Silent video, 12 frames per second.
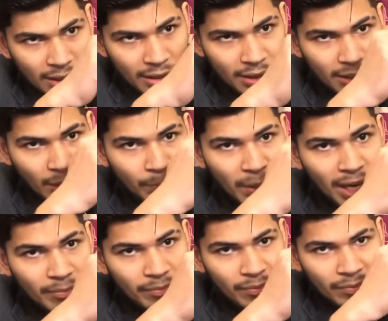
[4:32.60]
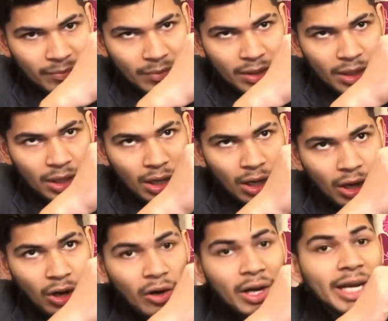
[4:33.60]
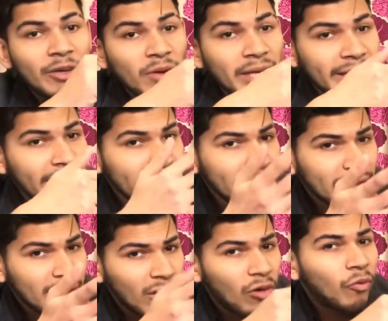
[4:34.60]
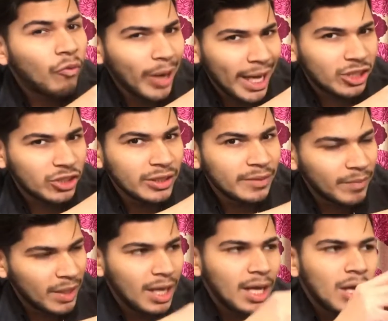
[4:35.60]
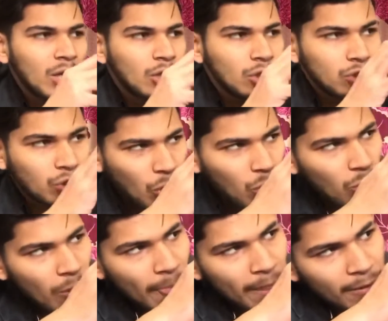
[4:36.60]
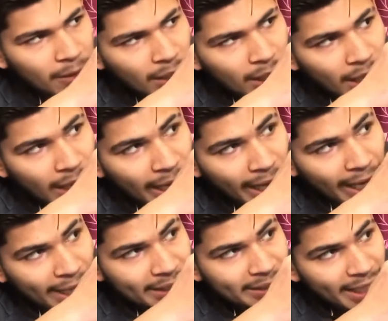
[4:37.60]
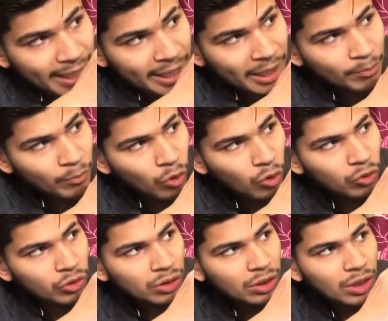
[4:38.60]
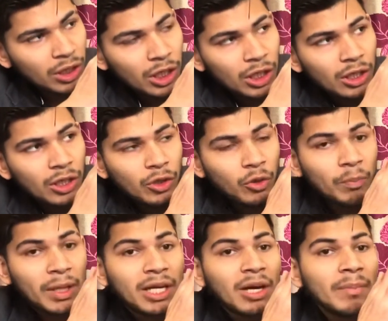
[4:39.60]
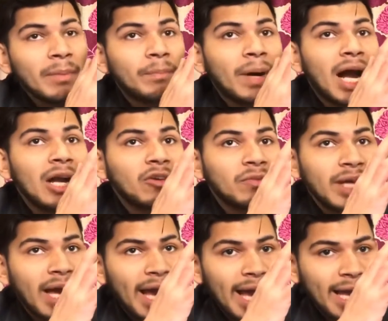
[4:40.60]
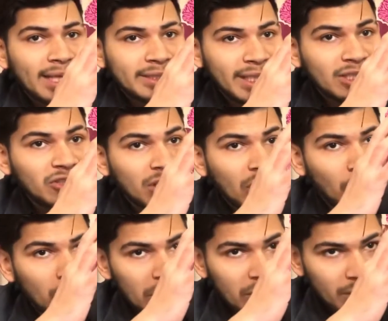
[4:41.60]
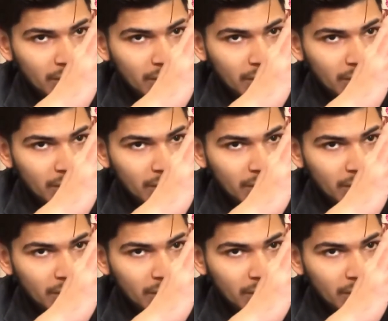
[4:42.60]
the palm, or it will create flexion. So and then it moves to become a part of the extensor hood